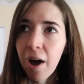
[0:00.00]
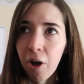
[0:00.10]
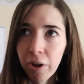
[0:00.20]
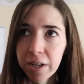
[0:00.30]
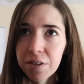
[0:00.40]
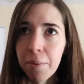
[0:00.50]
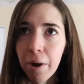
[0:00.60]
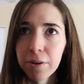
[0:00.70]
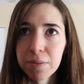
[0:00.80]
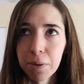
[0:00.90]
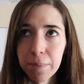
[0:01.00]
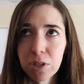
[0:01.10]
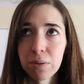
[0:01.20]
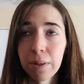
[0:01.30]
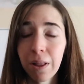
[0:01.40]
All day tomorrow is pretty
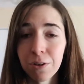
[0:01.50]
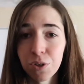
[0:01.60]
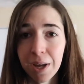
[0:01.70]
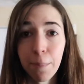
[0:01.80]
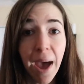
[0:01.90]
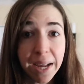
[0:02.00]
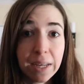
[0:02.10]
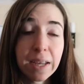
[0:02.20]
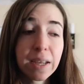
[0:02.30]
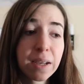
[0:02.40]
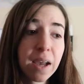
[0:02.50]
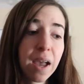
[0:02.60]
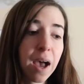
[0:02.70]
much gonna be laundry and packing.